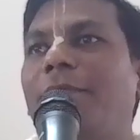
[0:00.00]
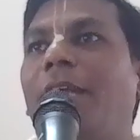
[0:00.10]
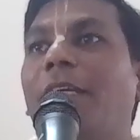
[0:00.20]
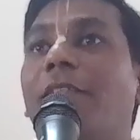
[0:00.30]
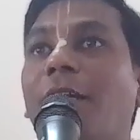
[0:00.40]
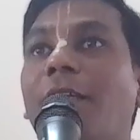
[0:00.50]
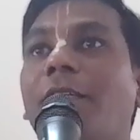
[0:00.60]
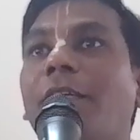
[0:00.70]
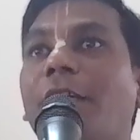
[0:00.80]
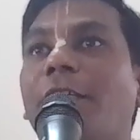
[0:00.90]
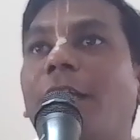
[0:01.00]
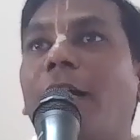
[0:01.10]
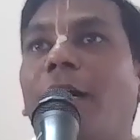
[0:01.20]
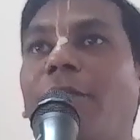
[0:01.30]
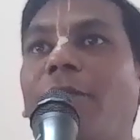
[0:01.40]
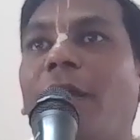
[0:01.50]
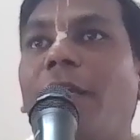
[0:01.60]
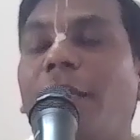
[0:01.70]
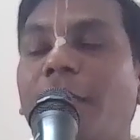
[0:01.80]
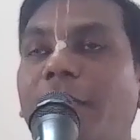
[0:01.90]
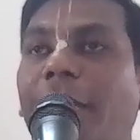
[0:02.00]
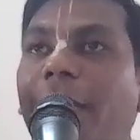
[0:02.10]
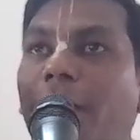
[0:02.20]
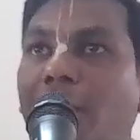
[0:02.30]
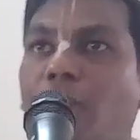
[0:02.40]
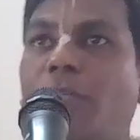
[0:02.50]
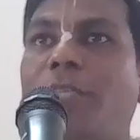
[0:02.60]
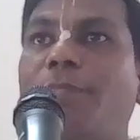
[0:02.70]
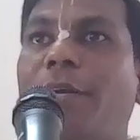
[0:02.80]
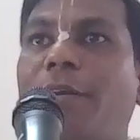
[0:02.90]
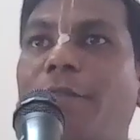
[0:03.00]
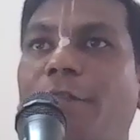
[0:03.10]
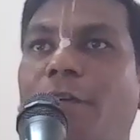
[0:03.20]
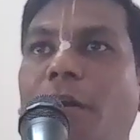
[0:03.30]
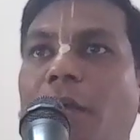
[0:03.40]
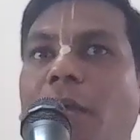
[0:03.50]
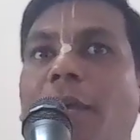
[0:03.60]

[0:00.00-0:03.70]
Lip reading: That is the reason Krishna, when he is sending us to this material world,